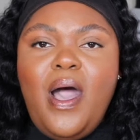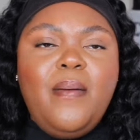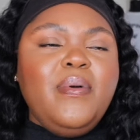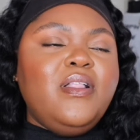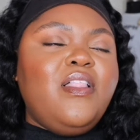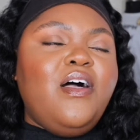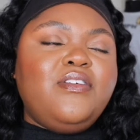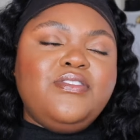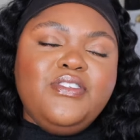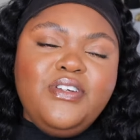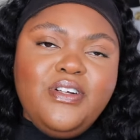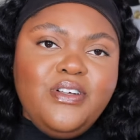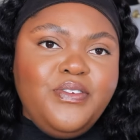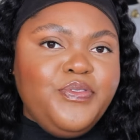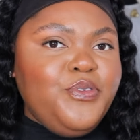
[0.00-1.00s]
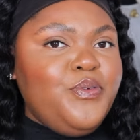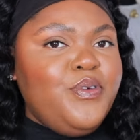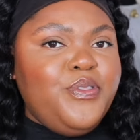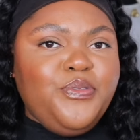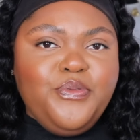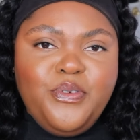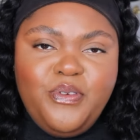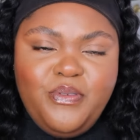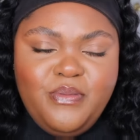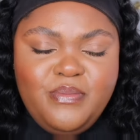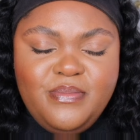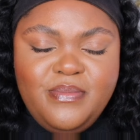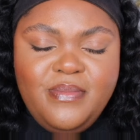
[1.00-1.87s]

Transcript: I'm a gloss girl through and through.